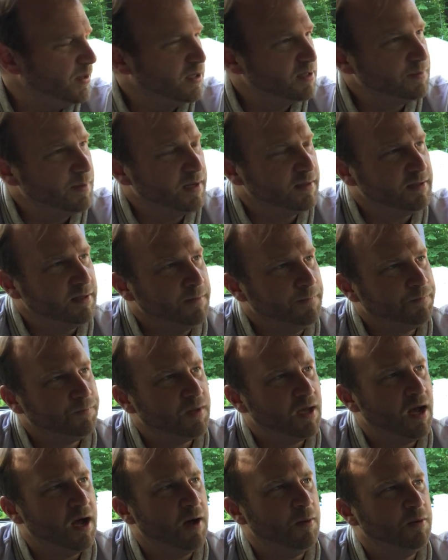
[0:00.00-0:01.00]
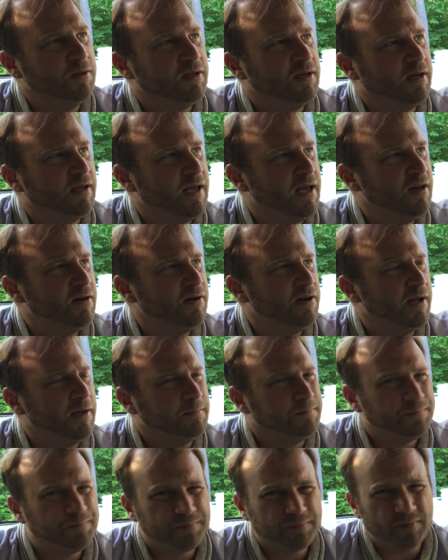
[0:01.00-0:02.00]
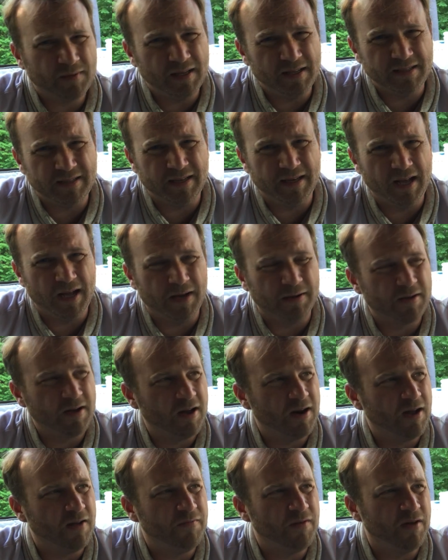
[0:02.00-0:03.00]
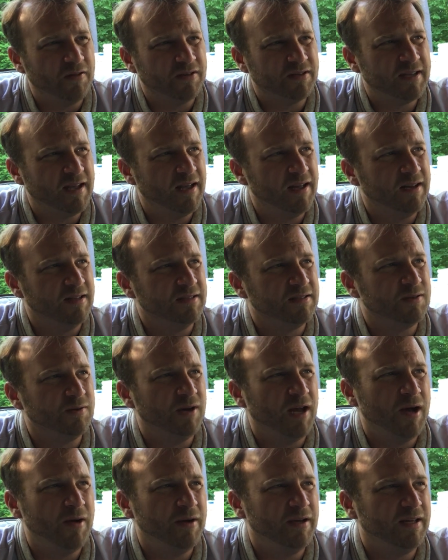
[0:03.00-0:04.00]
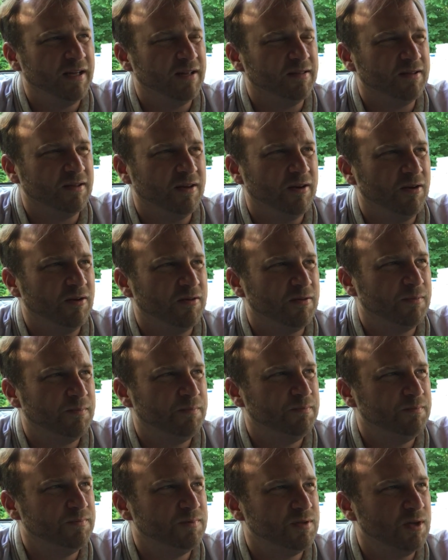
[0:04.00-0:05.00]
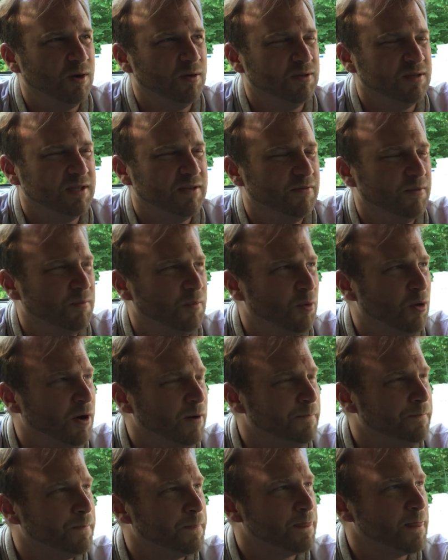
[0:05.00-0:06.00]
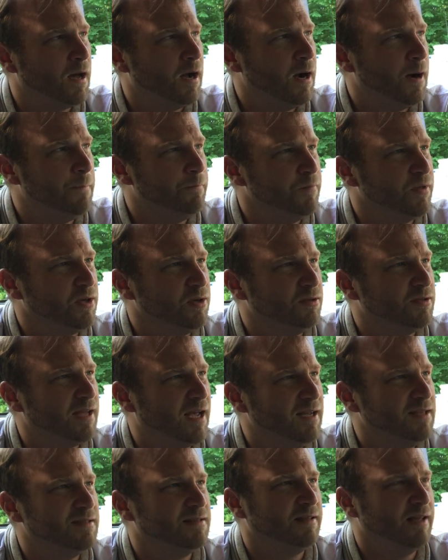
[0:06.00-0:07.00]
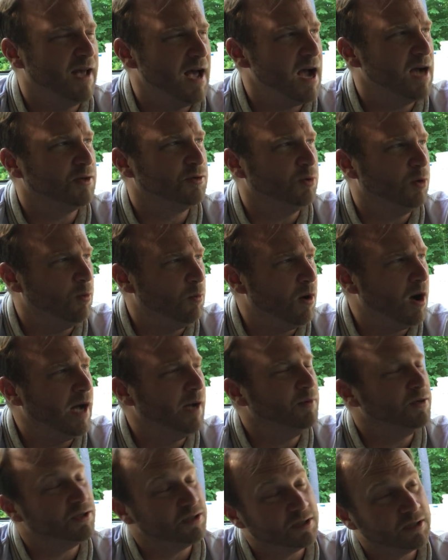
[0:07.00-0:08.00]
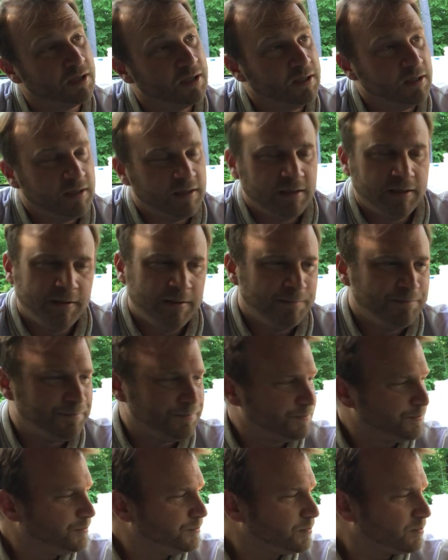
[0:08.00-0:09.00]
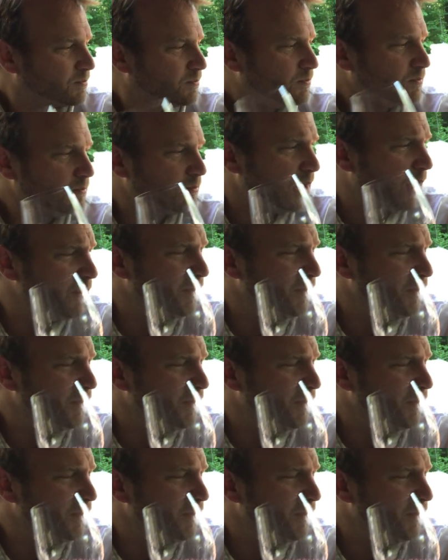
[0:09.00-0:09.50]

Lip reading: expected. What the decanter did is it cut off all the tannins, so now I get the earth tones even more. Like you taste the actual wine, which is, I